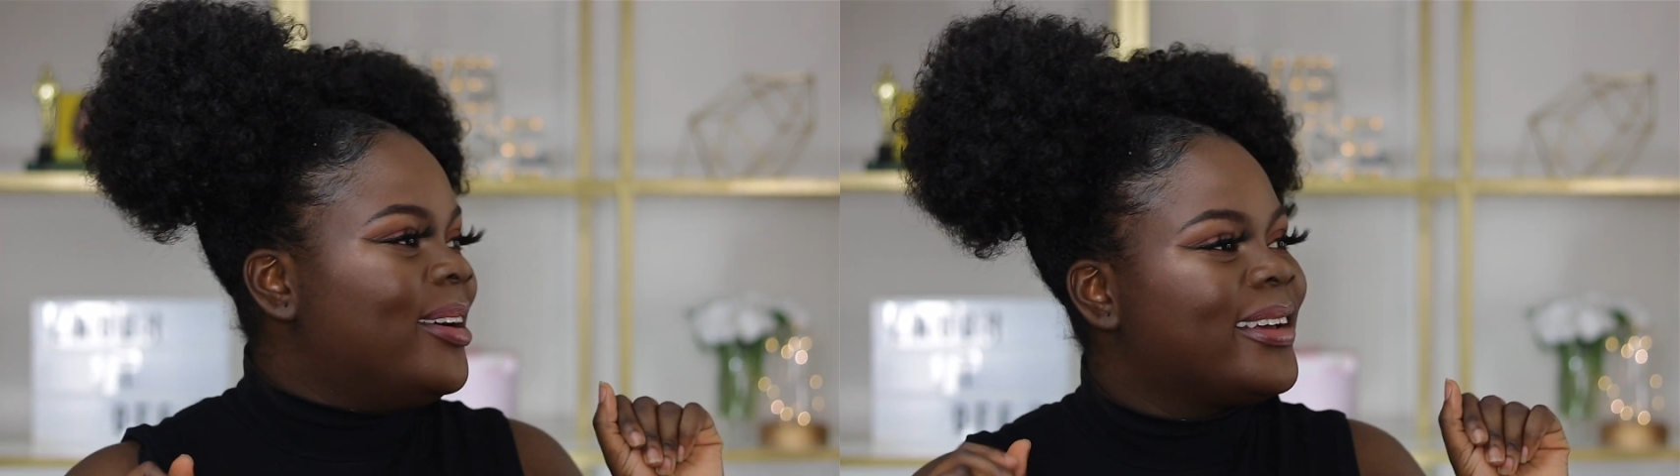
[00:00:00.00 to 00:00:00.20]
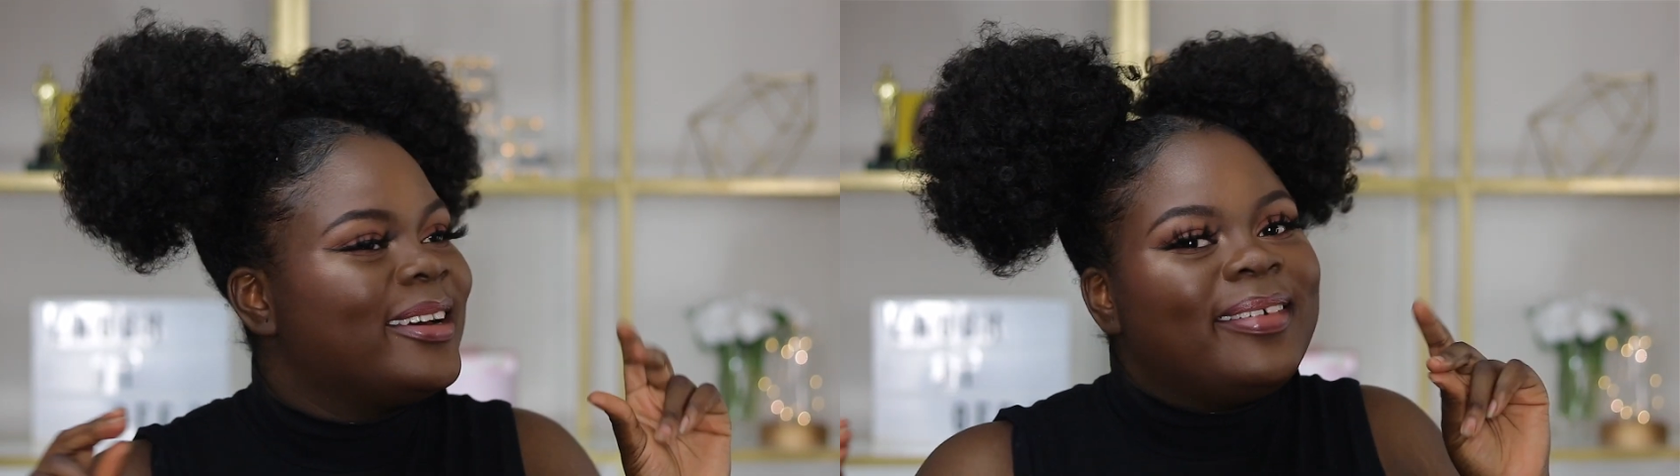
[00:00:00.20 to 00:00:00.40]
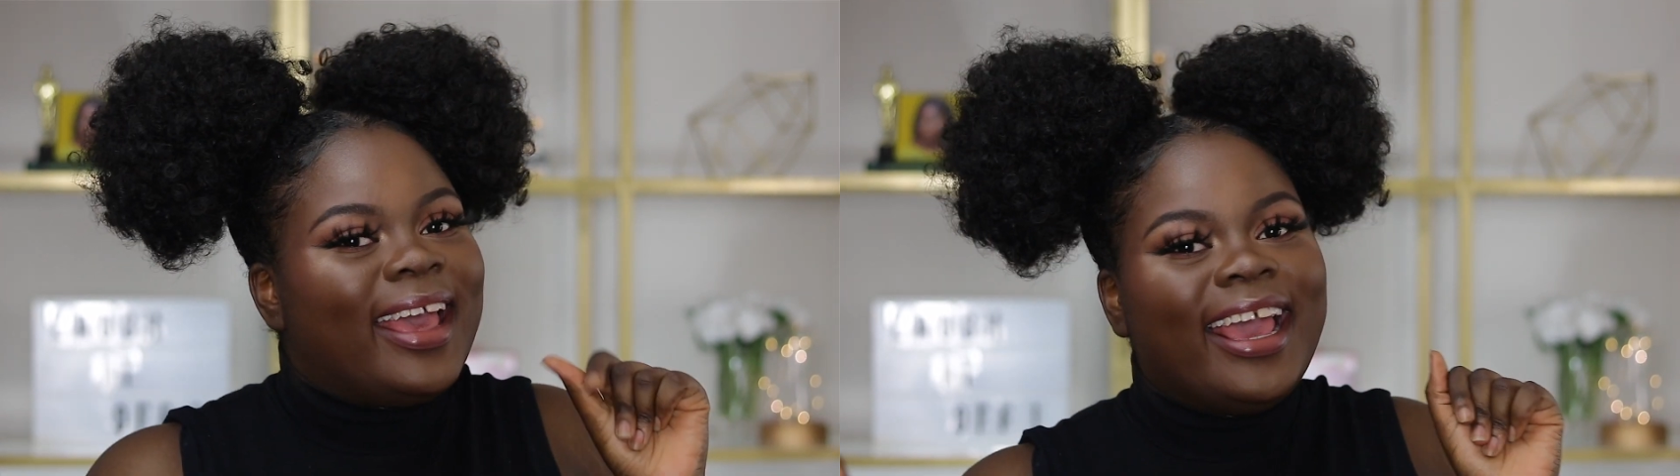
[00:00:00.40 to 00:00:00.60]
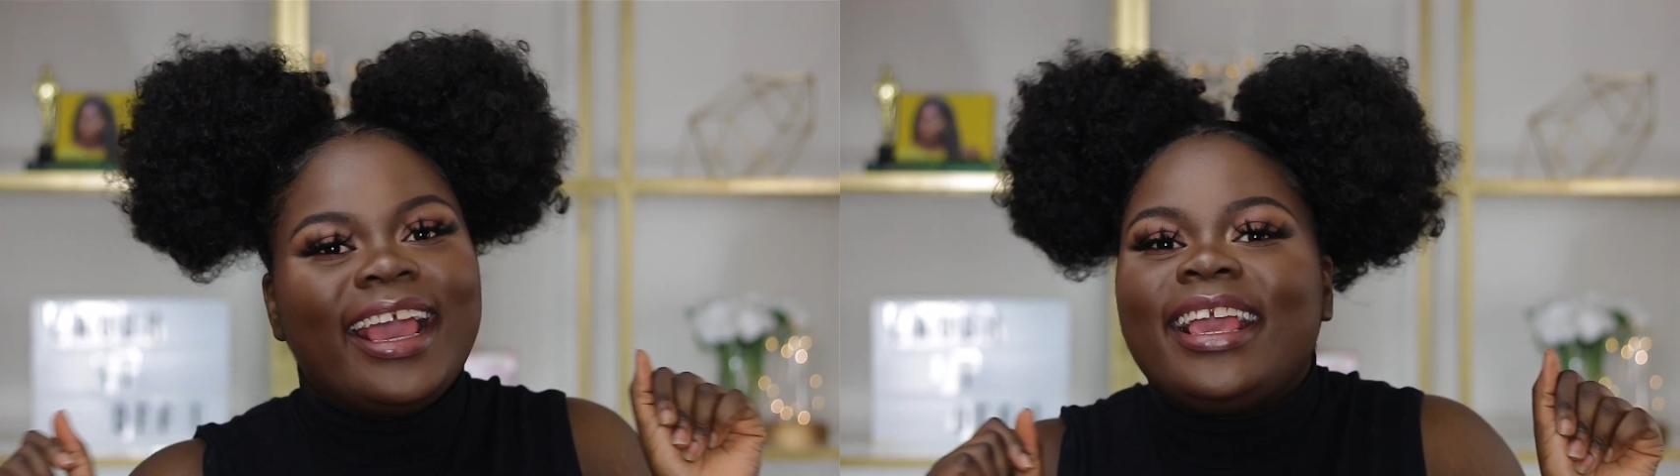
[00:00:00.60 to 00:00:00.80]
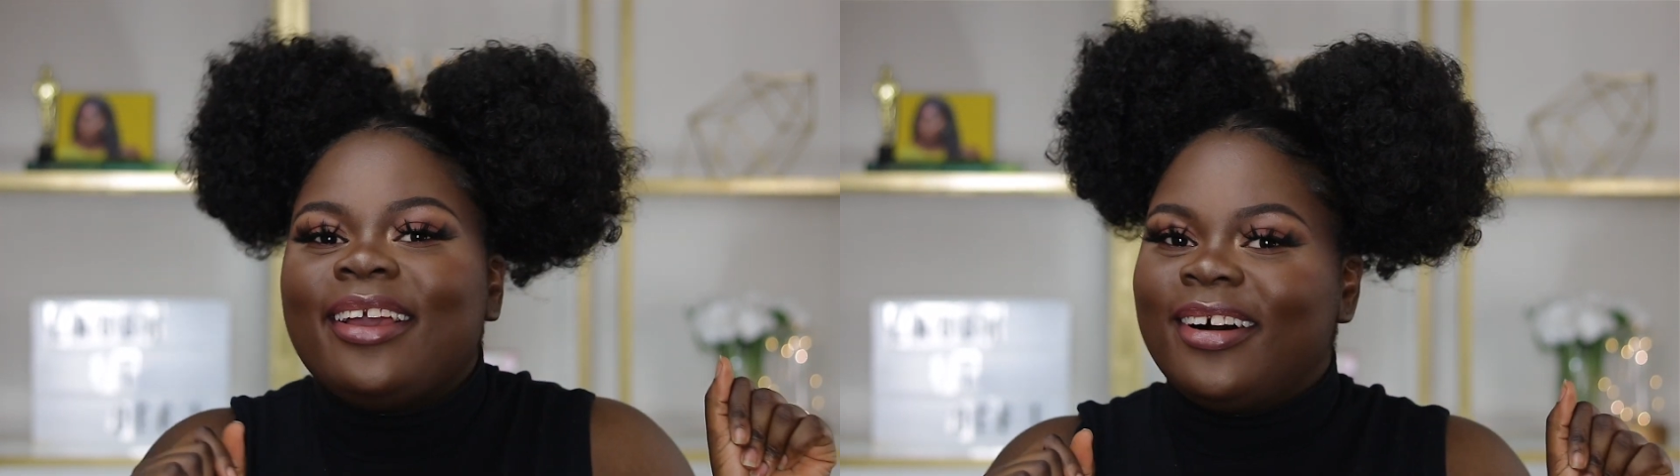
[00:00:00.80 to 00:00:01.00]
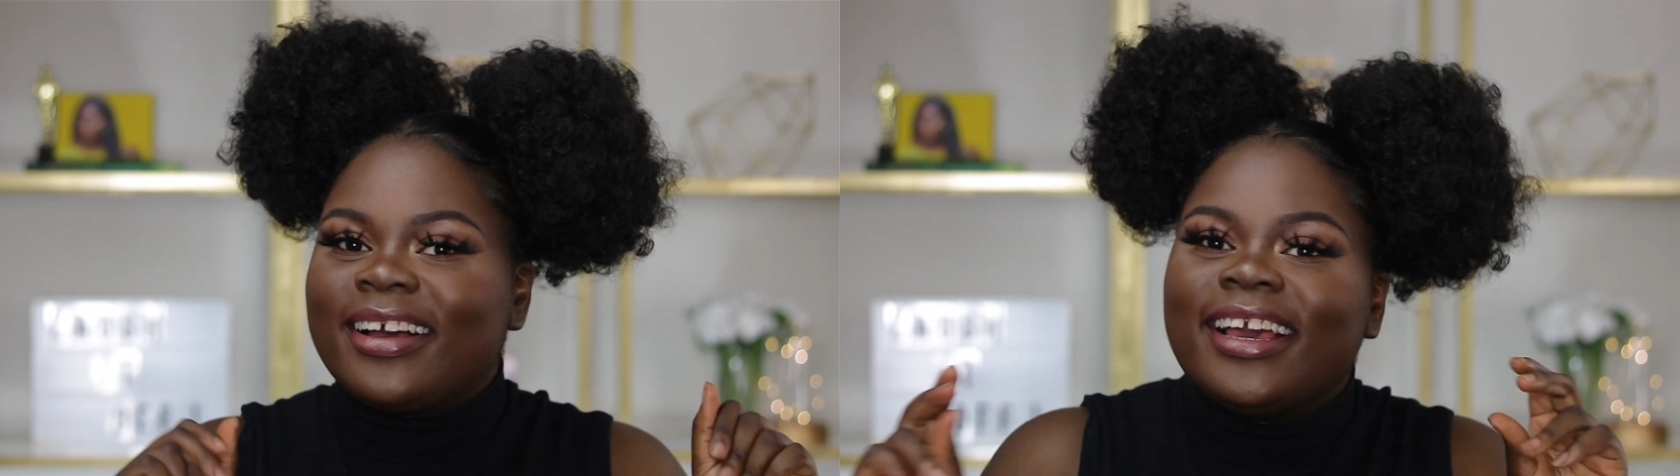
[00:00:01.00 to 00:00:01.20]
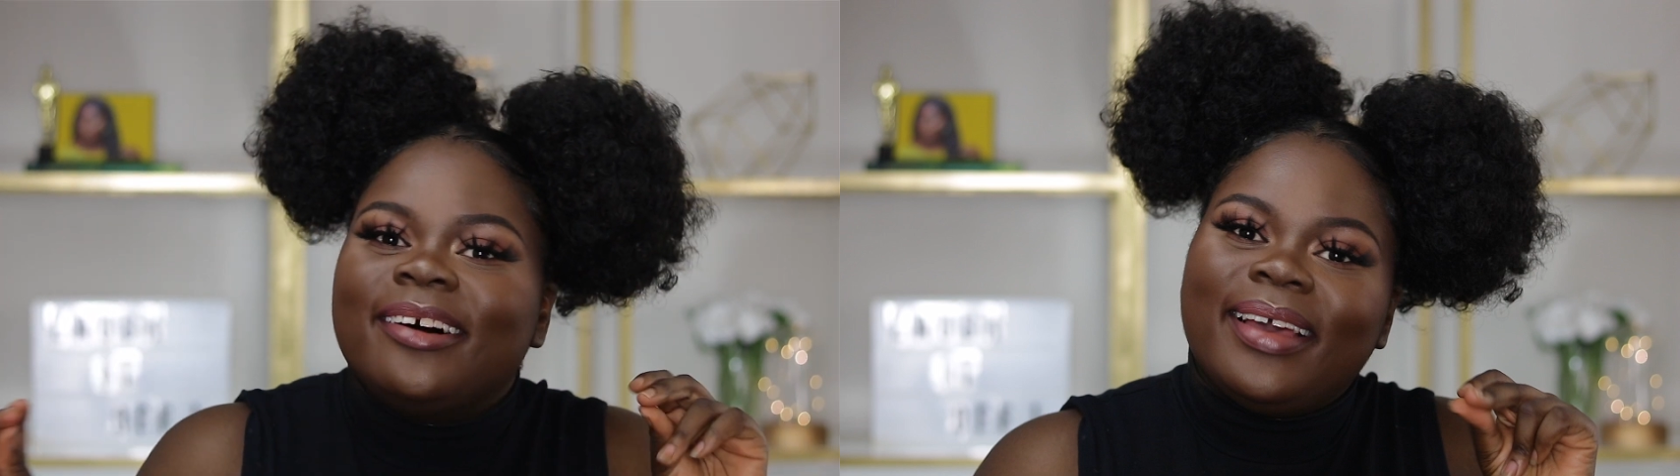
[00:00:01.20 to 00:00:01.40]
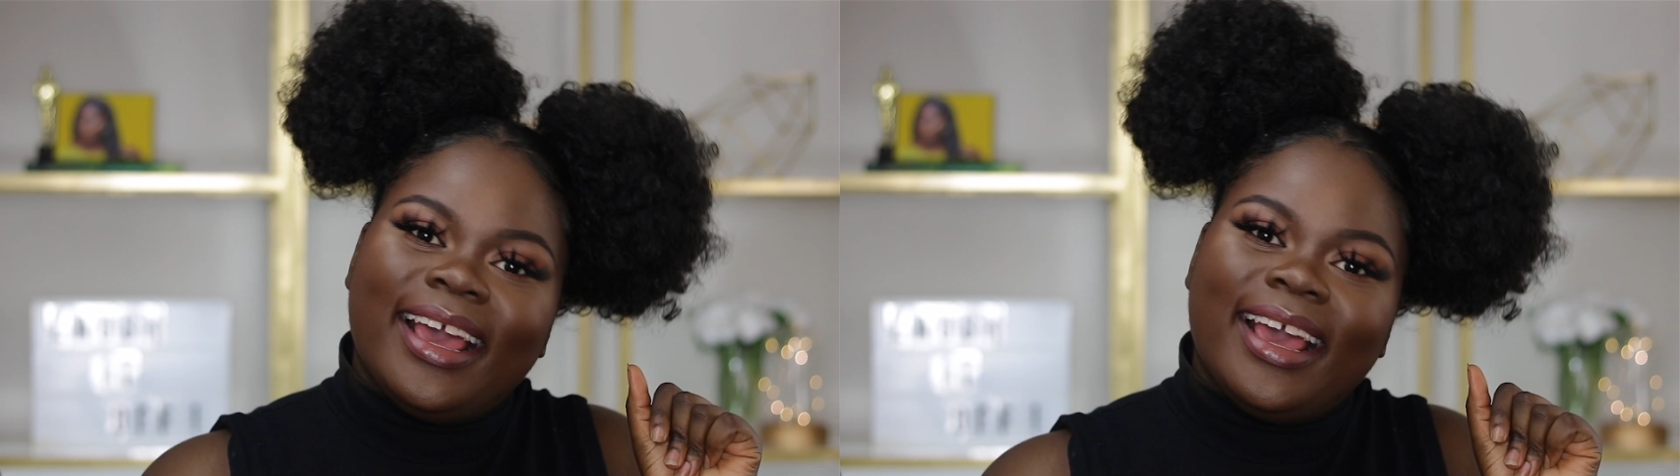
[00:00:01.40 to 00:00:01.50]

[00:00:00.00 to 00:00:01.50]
welcome. Hey, you're welcome.